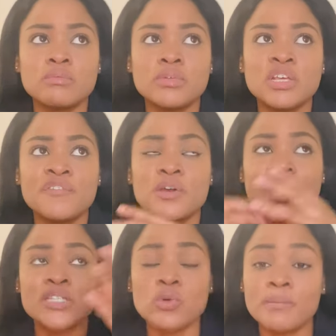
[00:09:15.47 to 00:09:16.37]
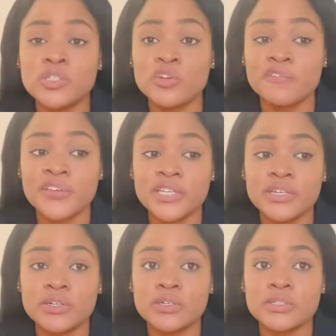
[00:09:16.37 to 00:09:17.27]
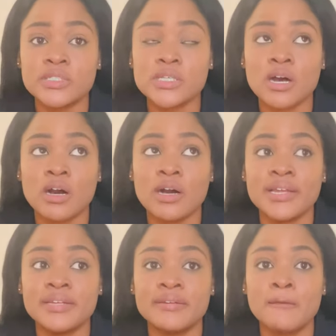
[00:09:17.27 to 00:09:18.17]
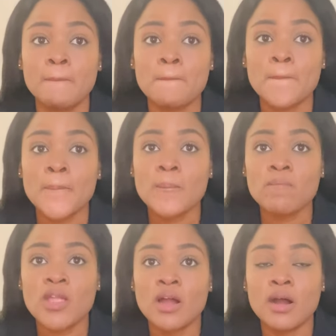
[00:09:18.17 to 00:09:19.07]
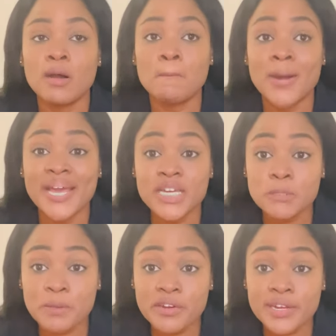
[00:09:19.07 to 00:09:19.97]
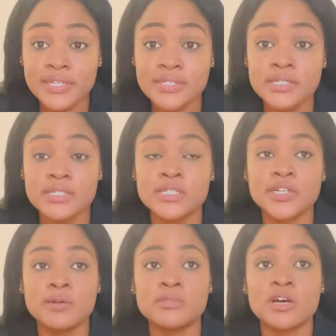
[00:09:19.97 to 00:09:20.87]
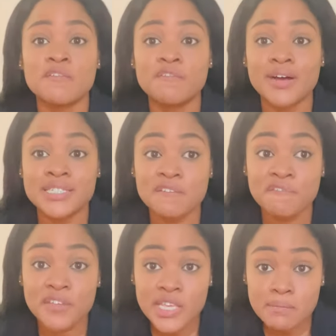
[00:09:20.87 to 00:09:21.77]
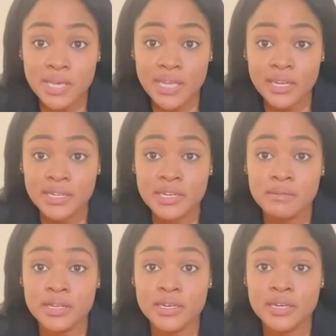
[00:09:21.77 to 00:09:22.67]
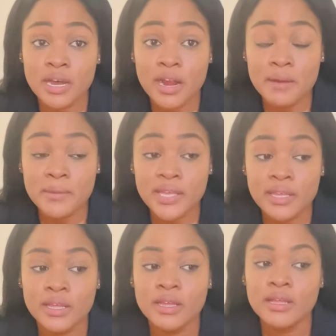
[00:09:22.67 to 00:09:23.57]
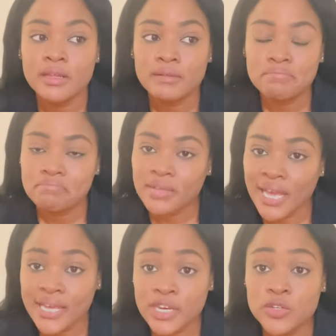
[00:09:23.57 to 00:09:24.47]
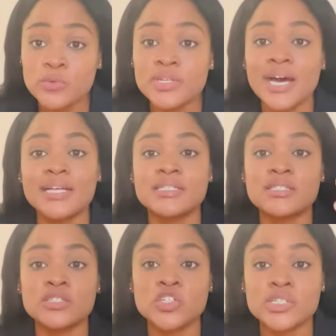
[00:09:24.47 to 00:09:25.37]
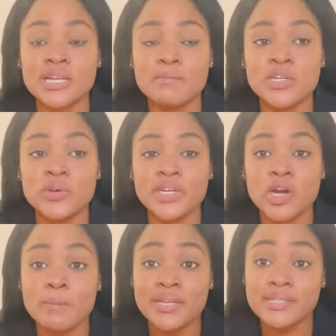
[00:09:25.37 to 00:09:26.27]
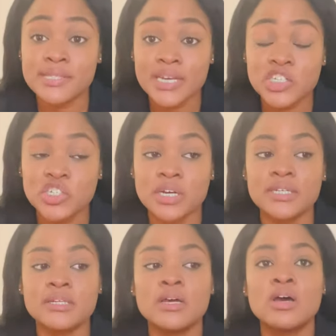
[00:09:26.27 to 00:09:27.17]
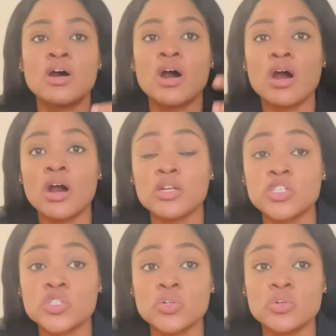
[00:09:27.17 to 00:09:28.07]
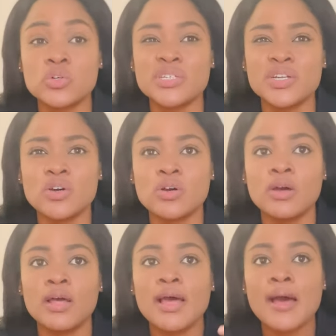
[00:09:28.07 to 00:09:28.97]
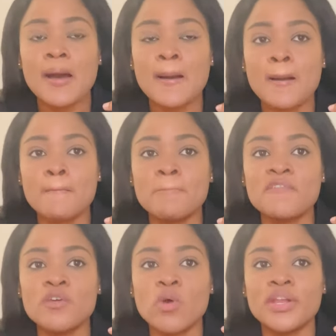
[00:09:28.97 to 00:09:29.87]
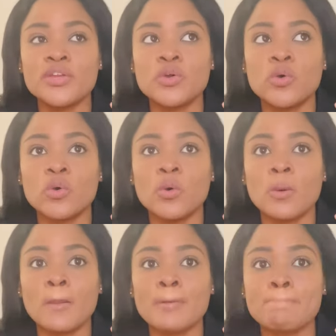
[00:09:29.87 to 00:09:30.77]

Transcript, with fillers: if you guys want me to do videos on um, my experience in terms of as a female in the in the army, I can do that. Just let me know in the comment section. Also, you know, um, if you want to know